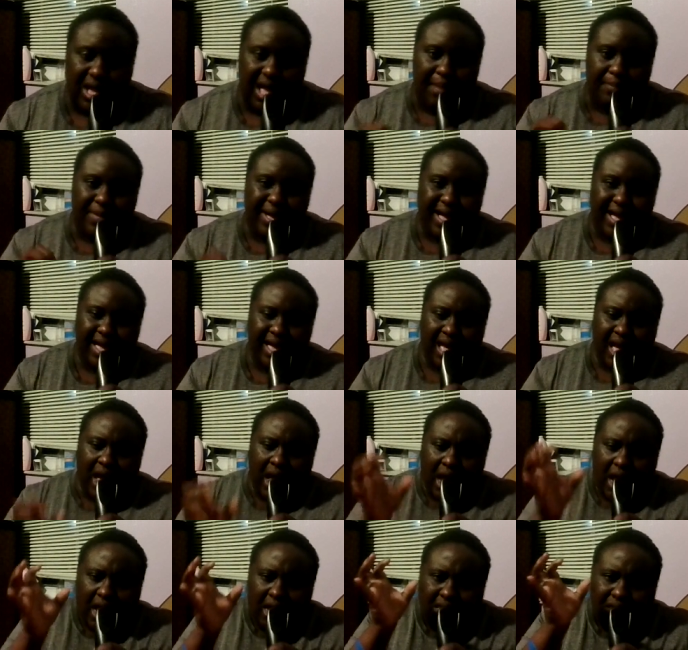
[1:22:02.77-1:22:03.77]
i buy
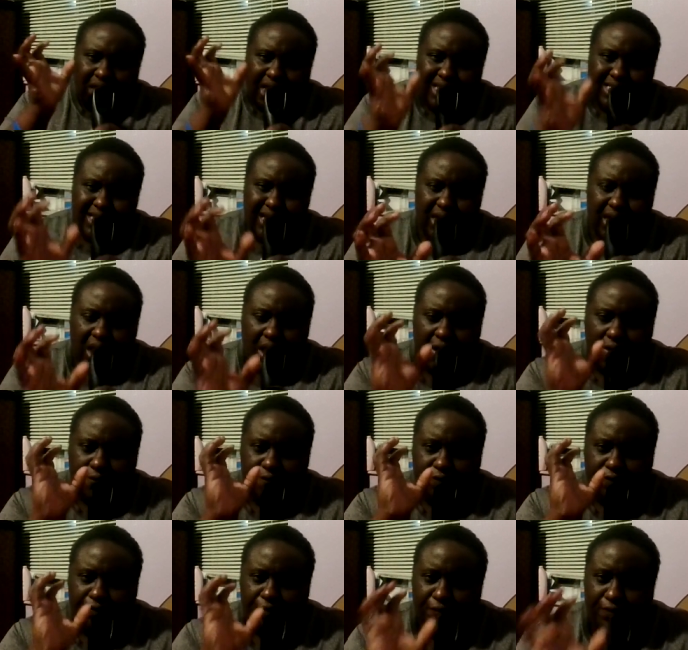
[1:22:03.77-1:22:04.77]
things that are
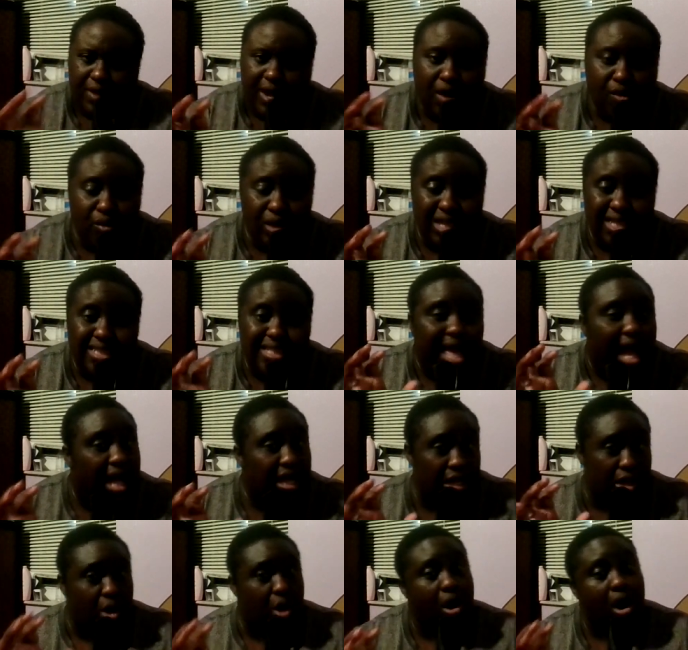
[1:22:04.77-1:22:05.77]
very
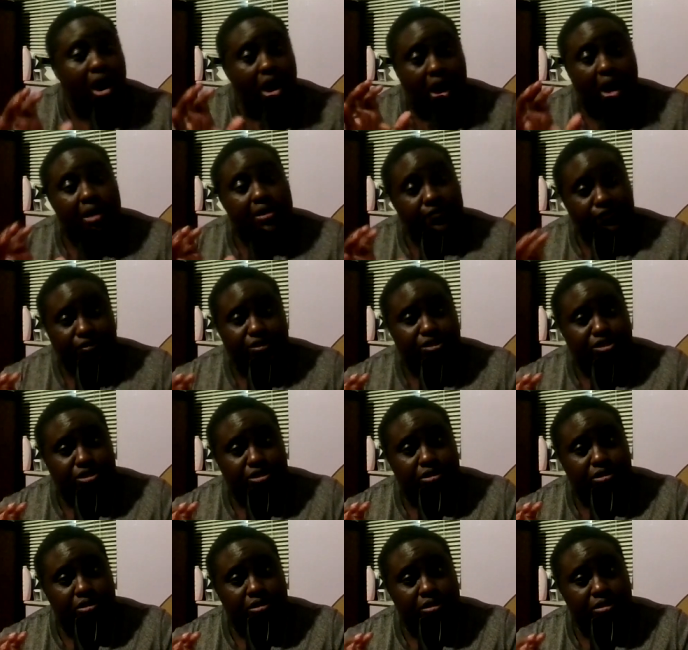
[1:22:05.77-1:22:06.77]
not artificial